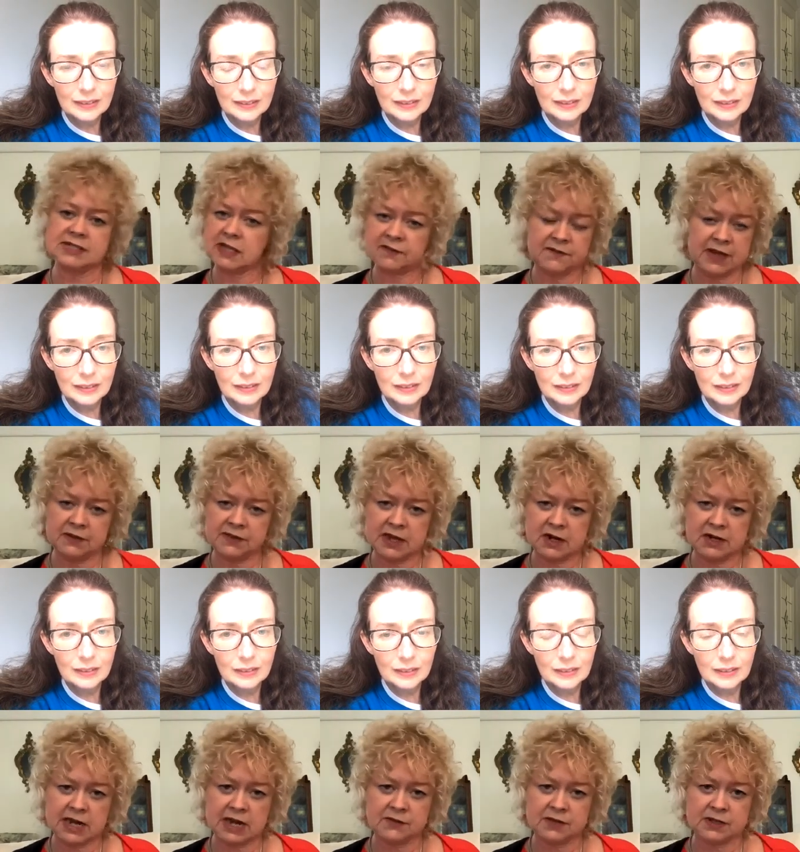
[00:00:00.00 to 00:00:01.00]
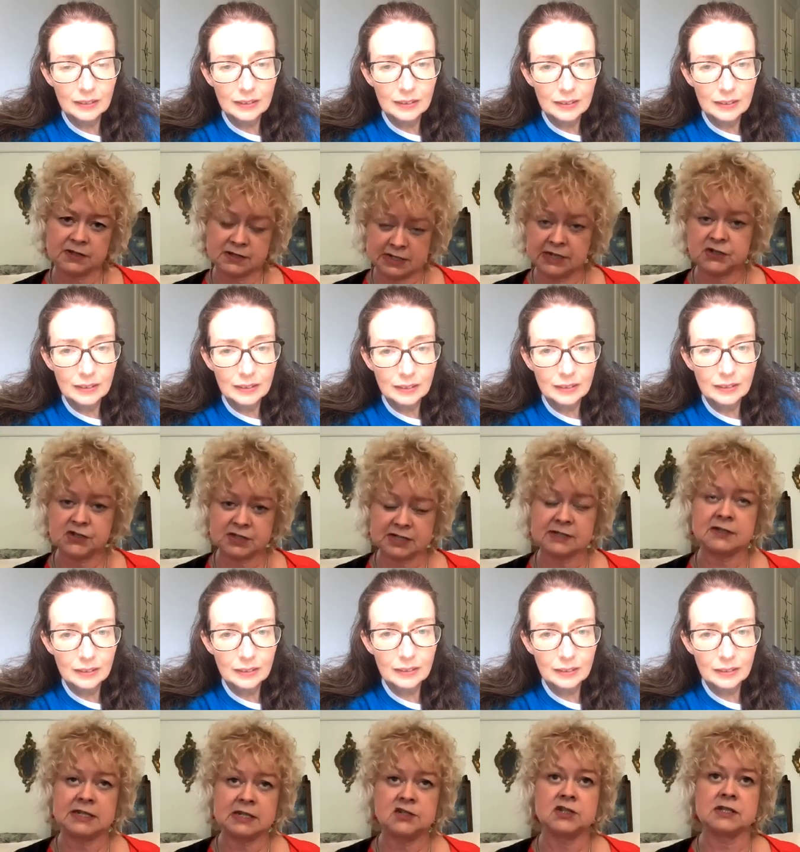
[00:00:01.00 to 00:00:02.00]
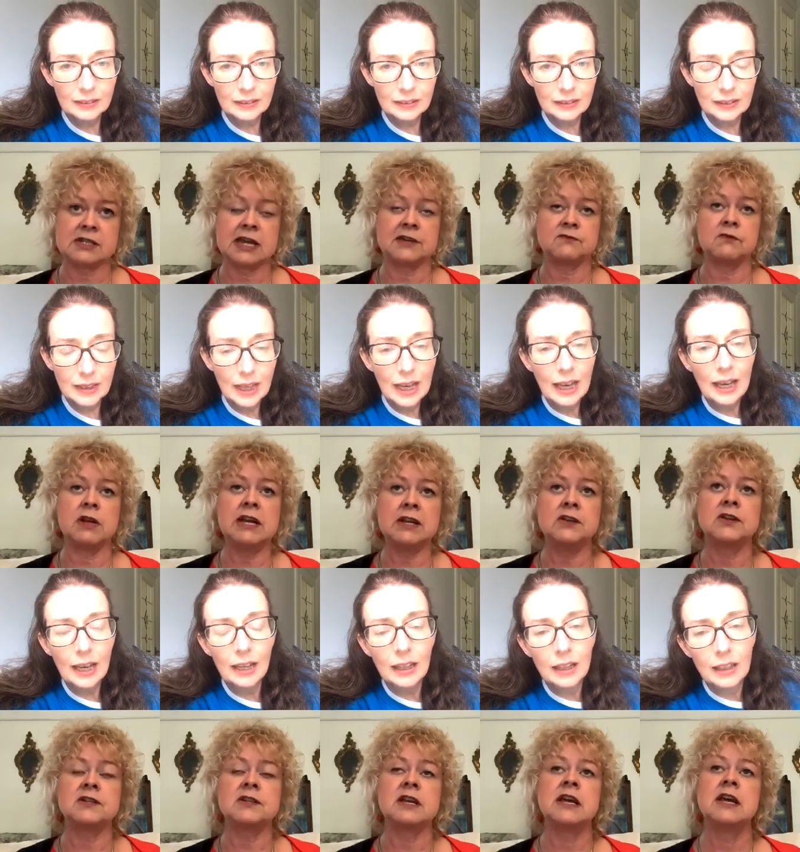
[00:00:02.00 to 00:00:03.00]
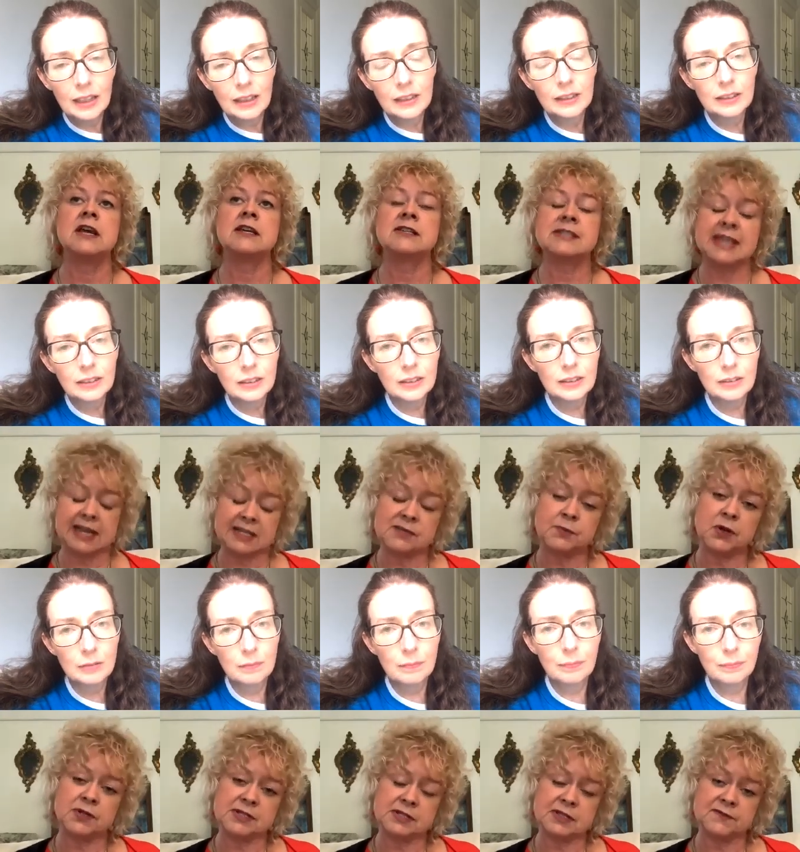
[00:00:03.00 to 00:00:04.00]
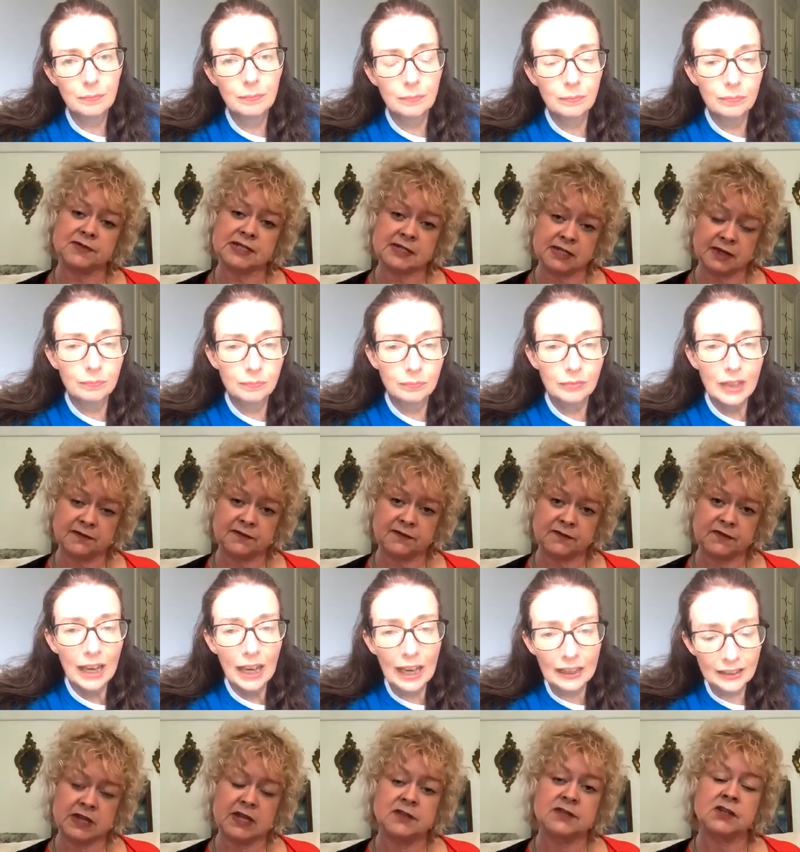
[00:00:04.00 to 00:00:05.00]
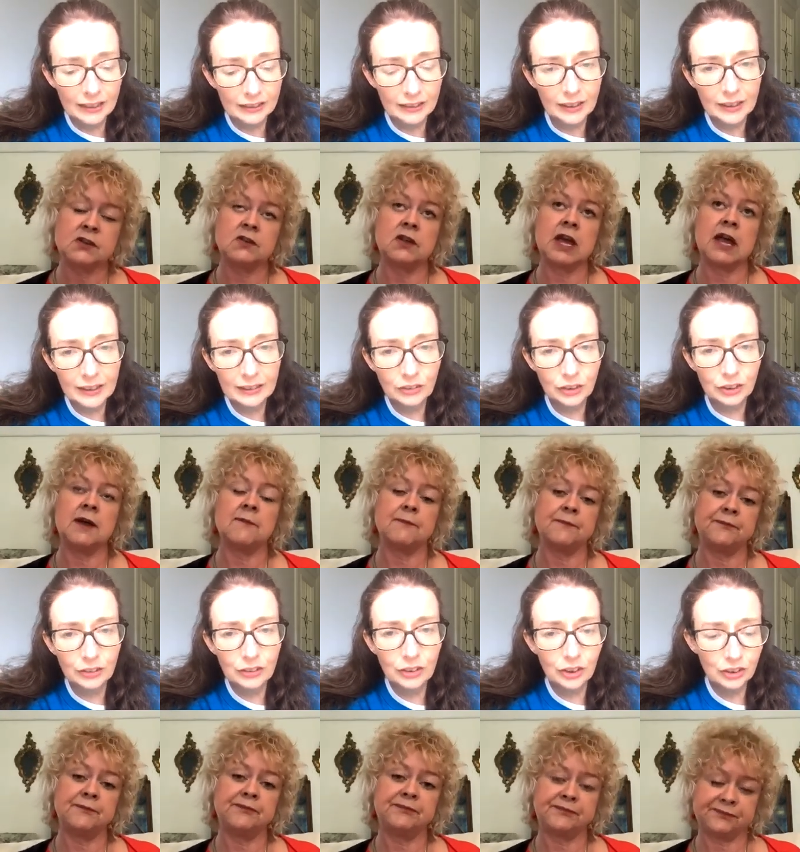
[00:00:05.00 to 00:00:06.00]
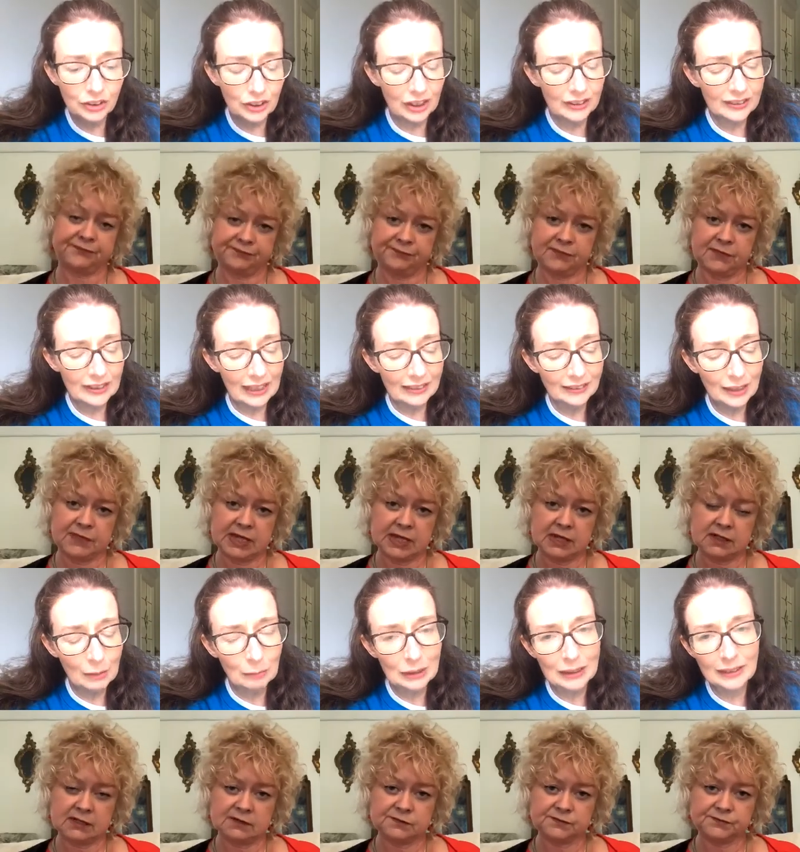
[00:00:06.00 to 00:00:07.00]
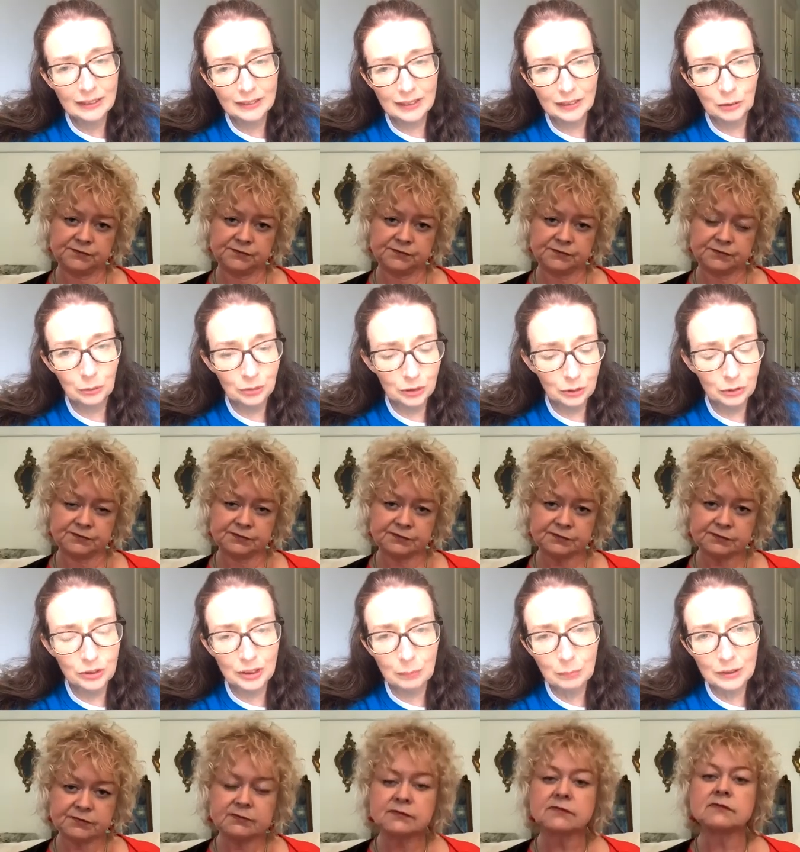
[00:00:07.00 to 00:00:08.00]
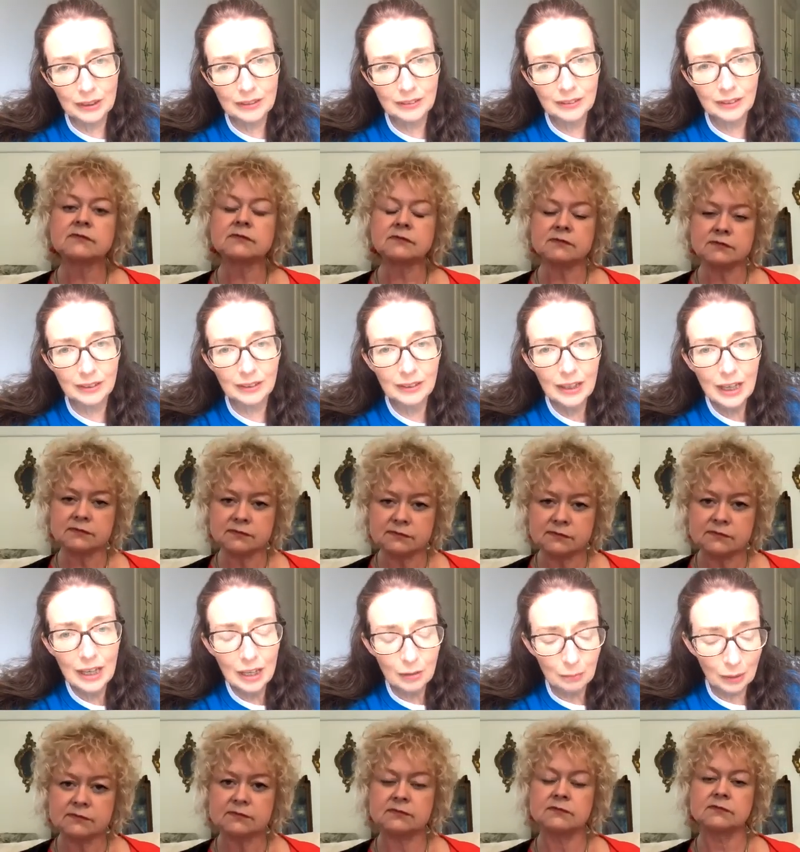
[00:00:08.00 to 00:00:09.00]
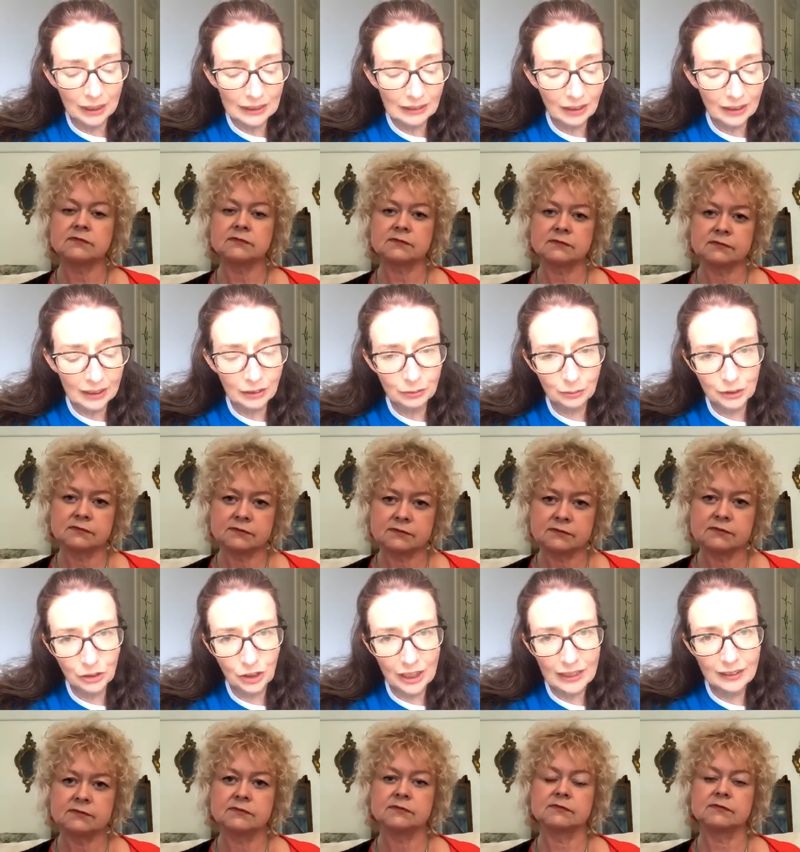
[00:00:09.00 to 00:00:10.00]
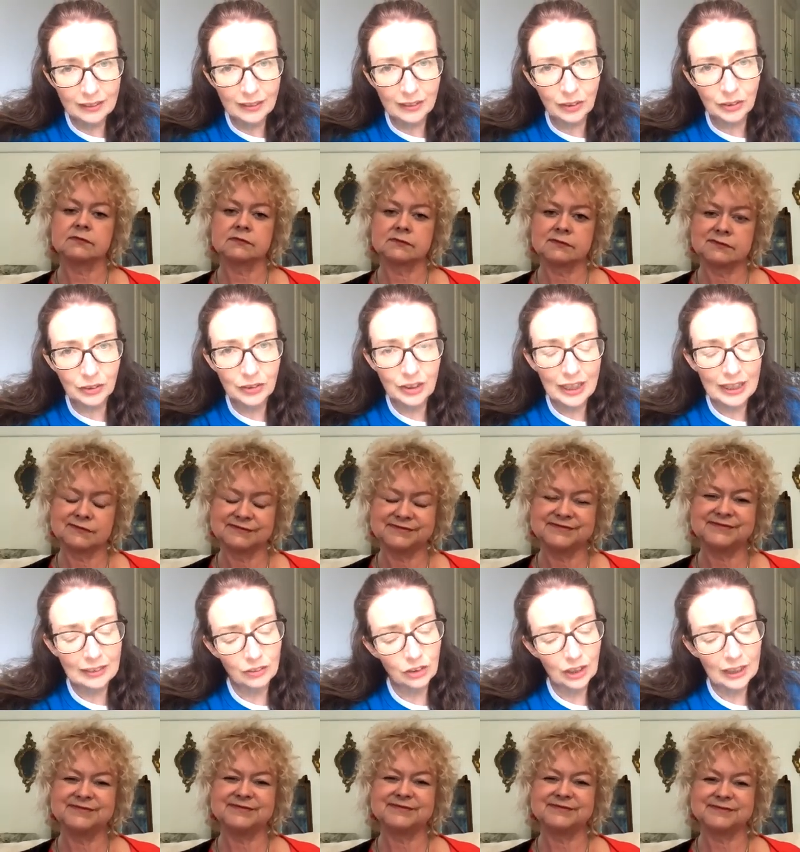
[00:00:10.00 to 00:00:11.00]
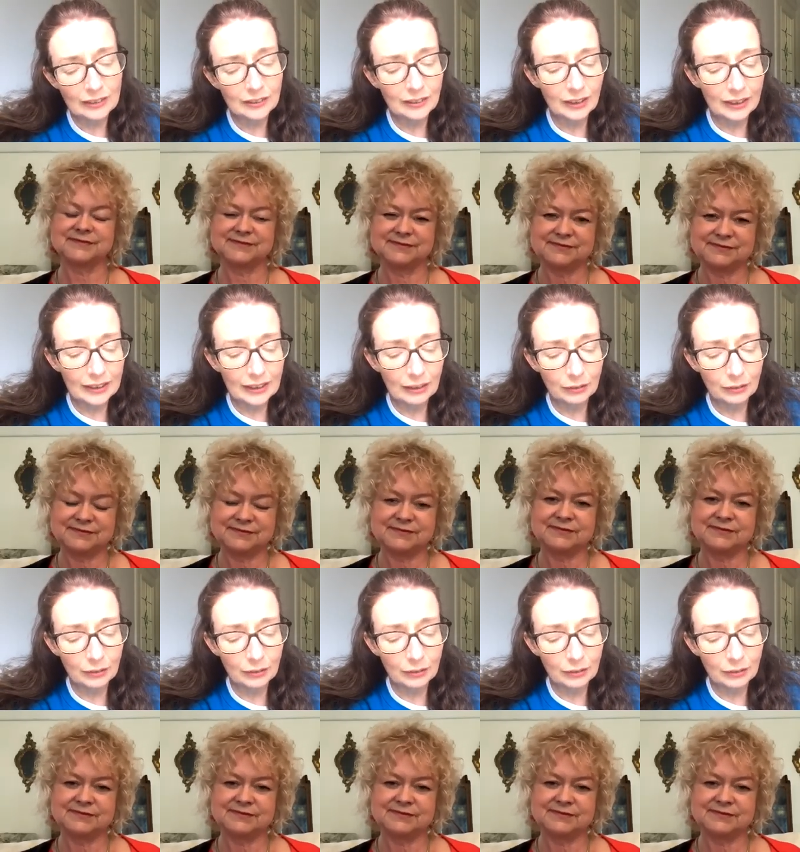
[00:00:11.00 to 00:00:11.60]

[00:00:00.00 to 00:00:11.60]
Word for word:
Speaker 1: out there now that teaches teaches that really good sex positive stuff. And can,
Speaker 2: just on that, Emily, because I know you dipped into my live with Jane the other day, and Jane and I have